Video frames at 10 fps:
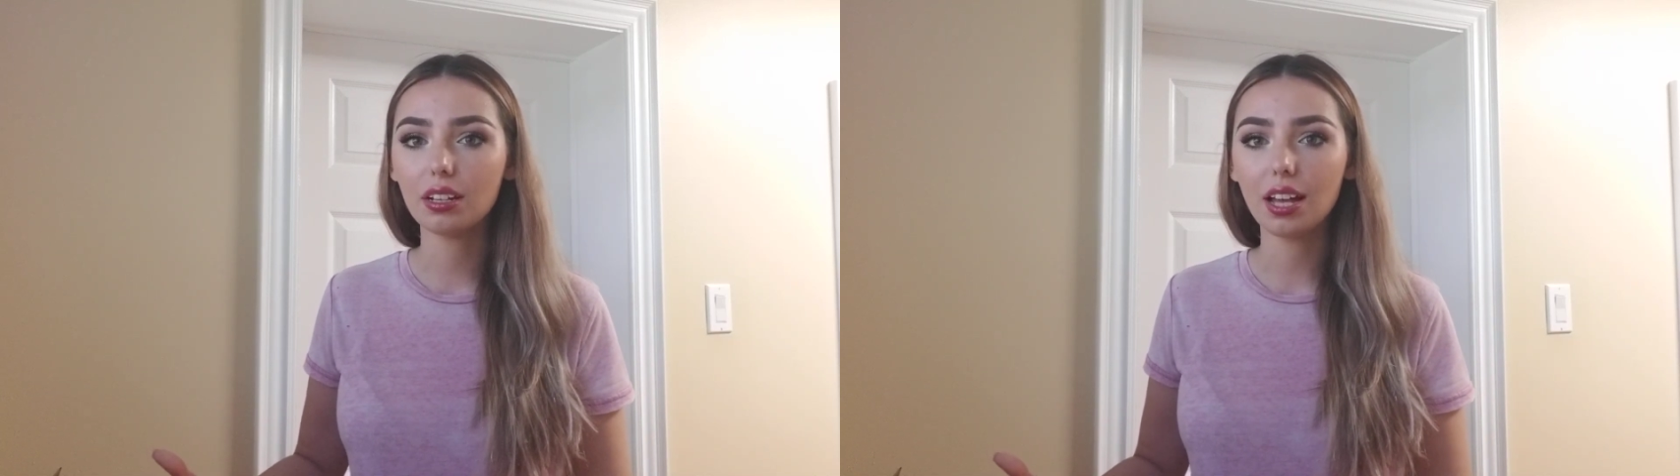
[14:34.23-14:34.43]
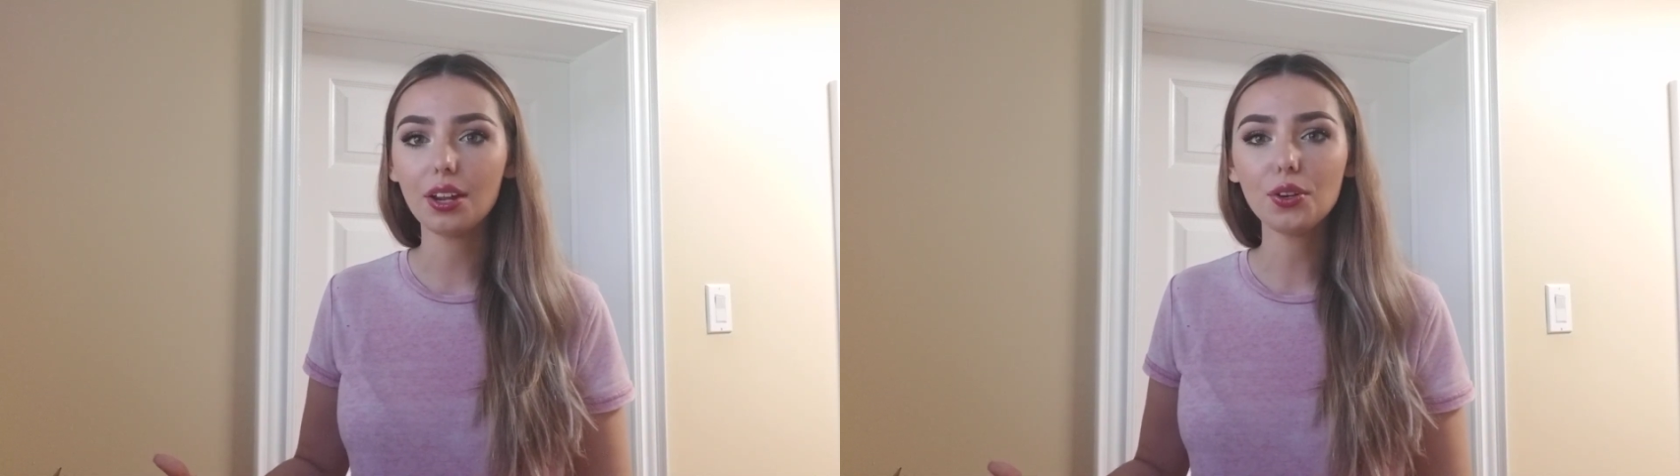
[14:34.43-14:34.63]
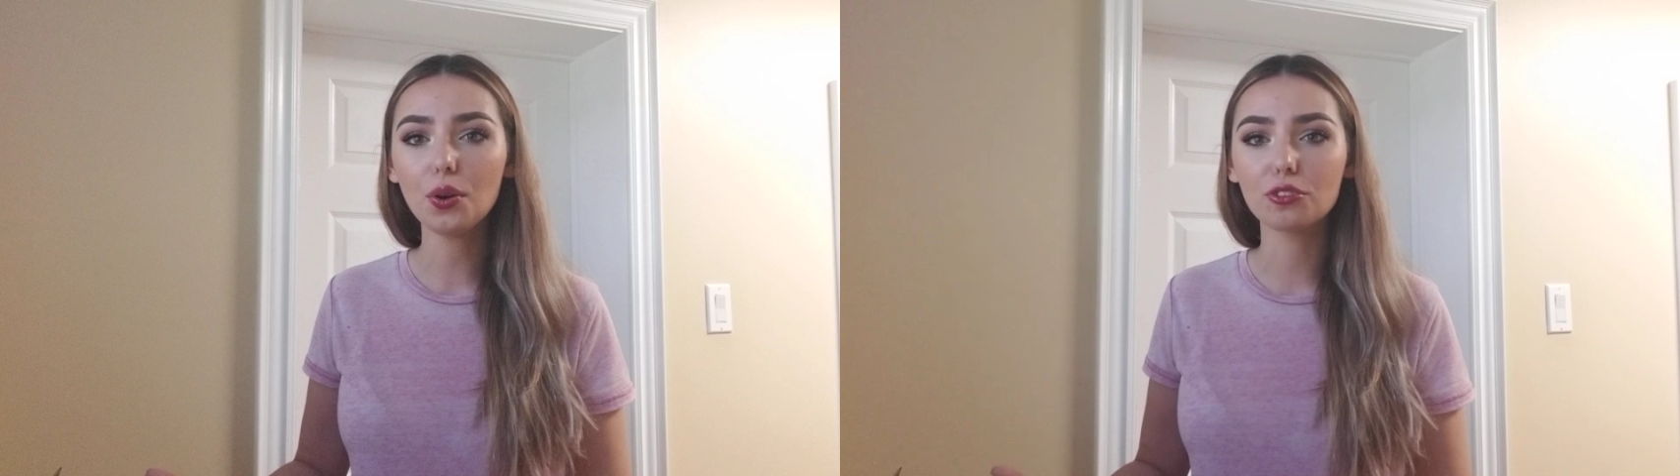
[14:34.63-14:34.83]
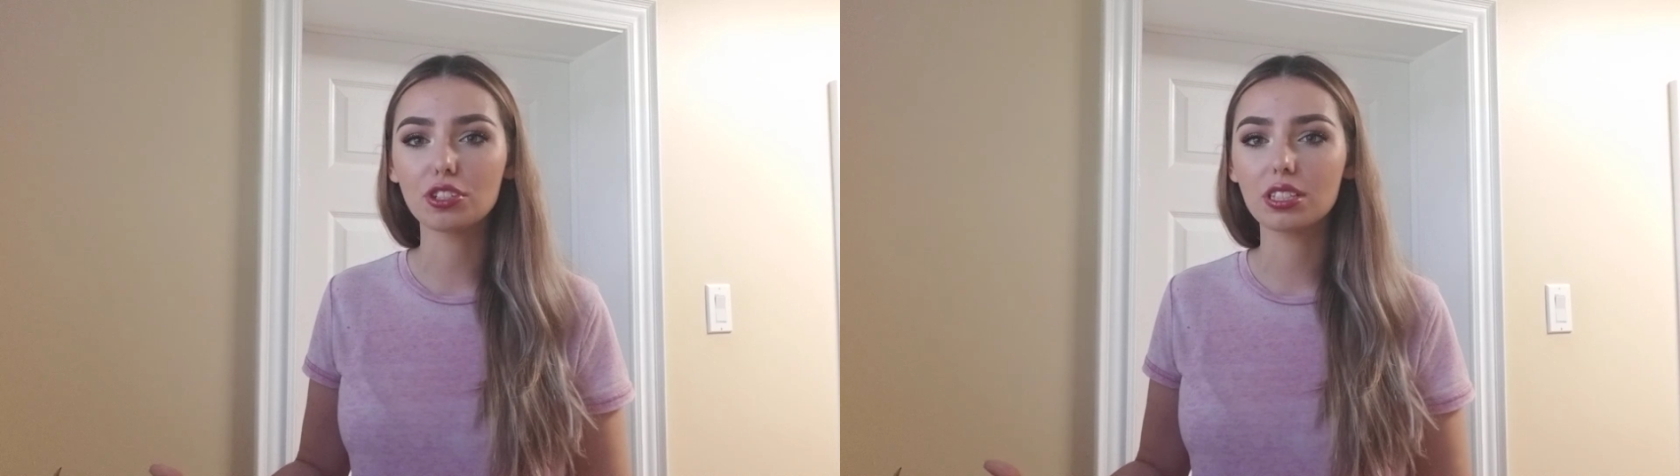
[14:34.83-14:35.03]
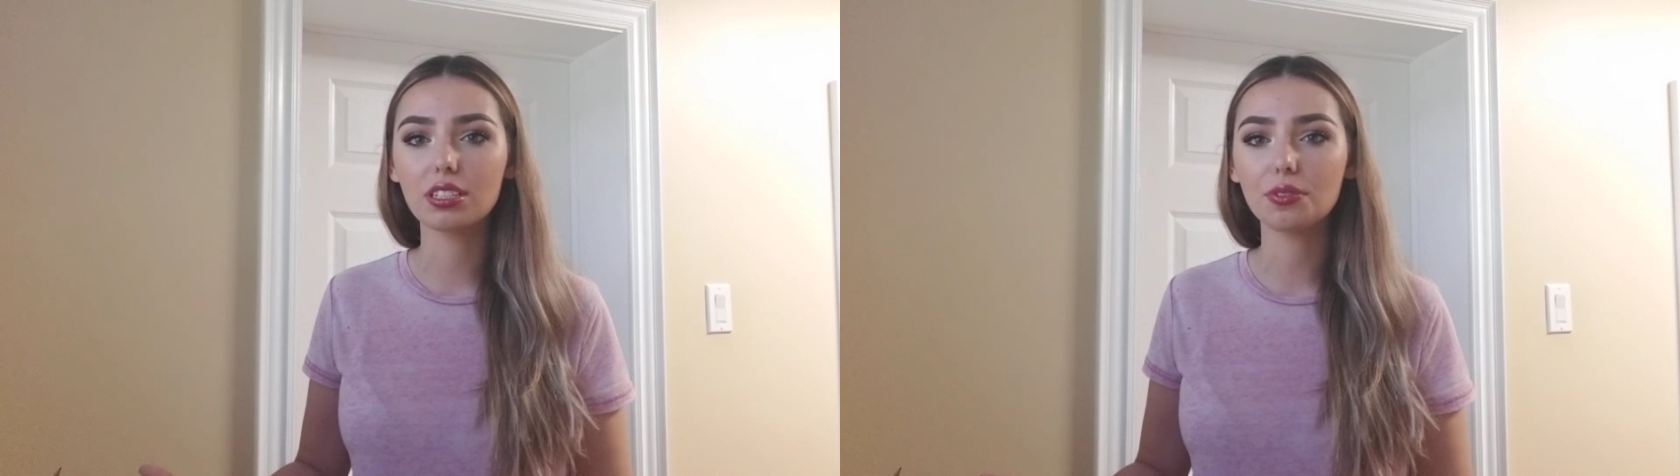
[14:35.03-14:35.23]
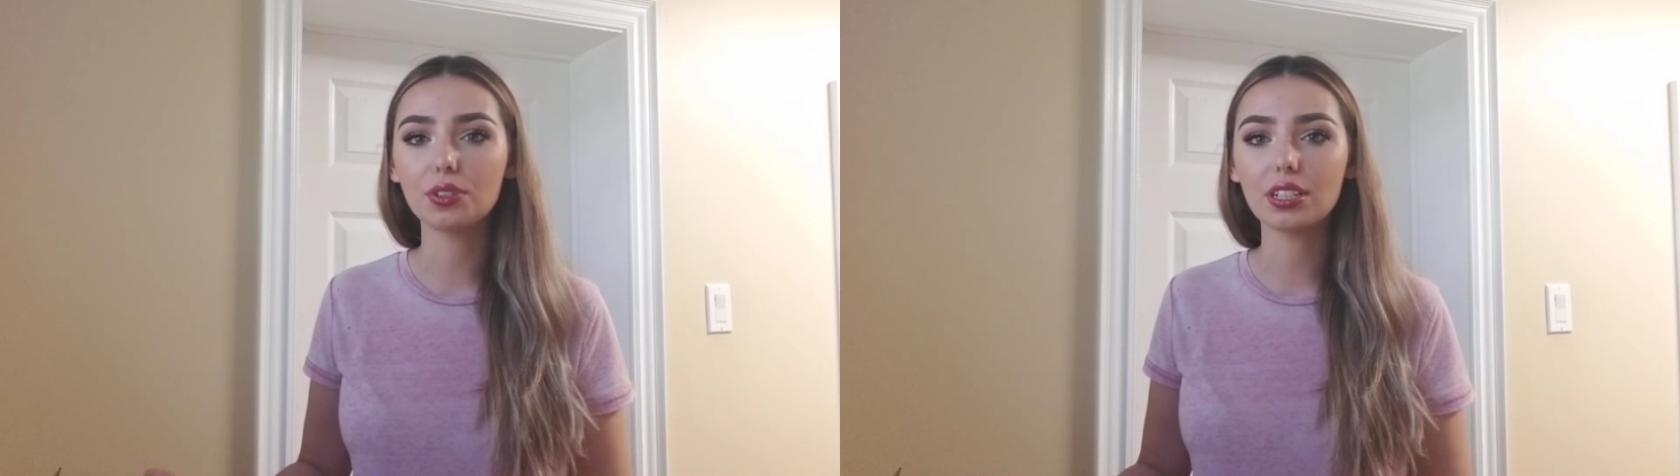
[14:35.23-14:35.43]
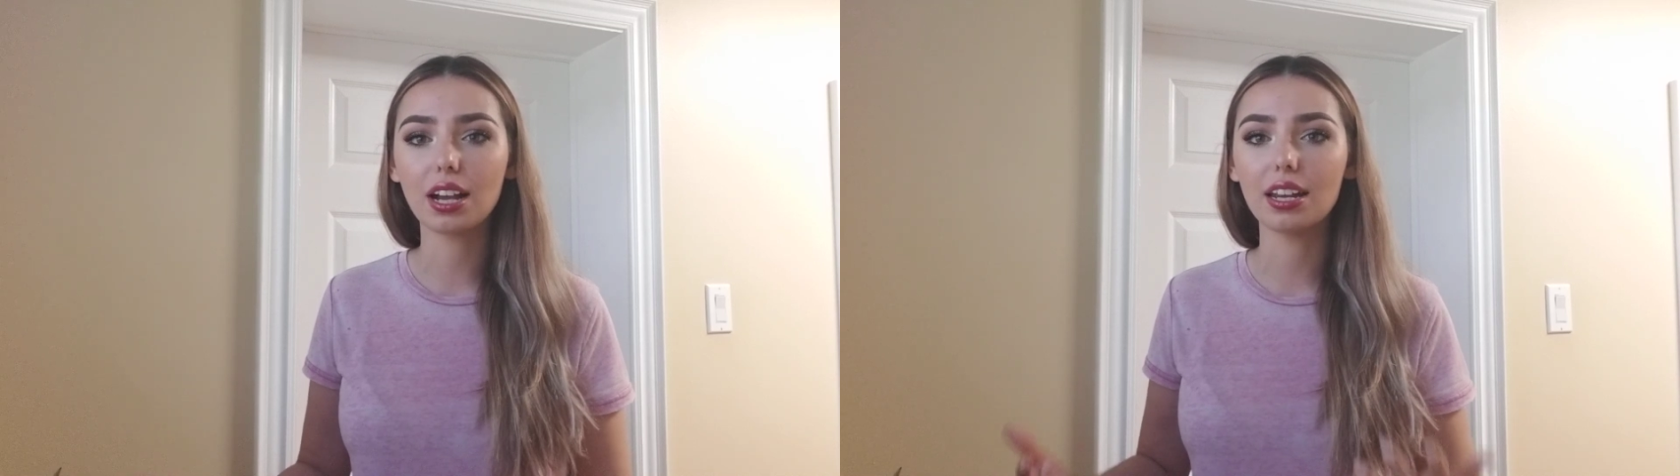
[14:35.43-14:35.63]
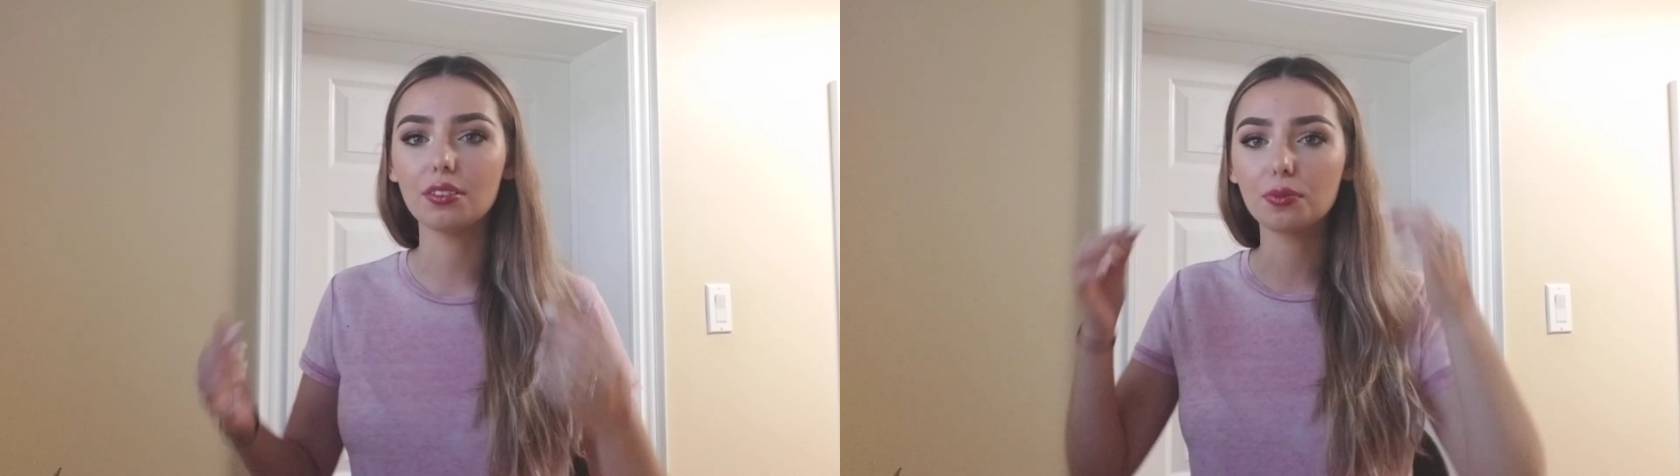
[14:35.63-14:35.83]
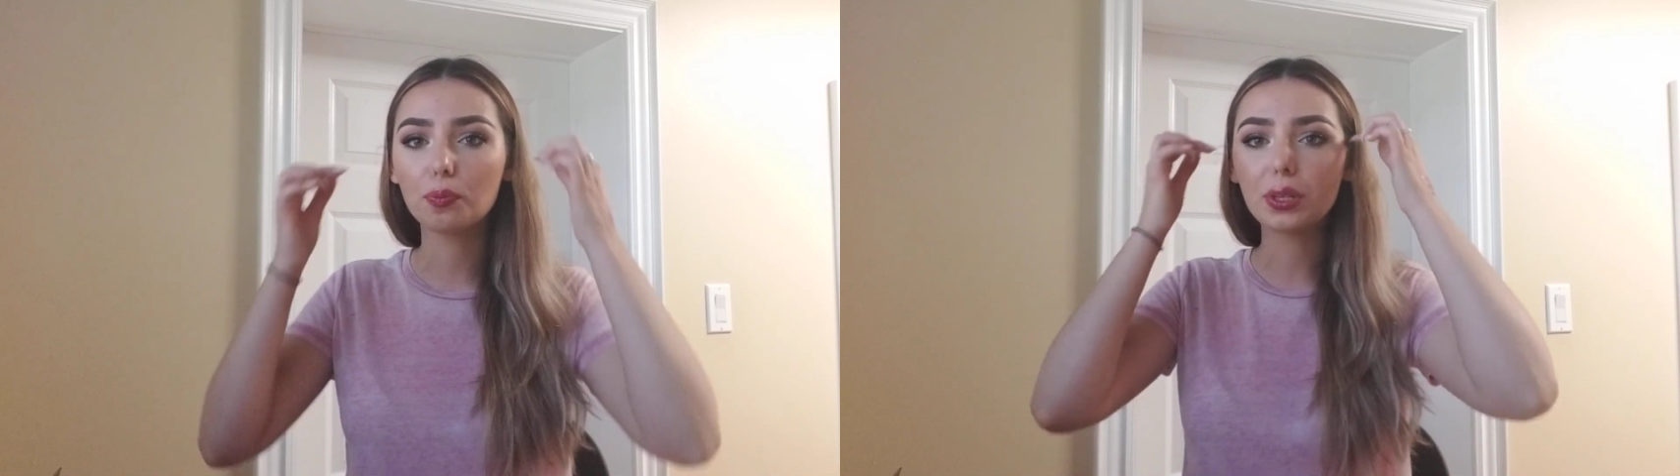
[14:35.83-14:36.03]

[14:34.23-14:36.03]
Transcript: I don't know, just different kind of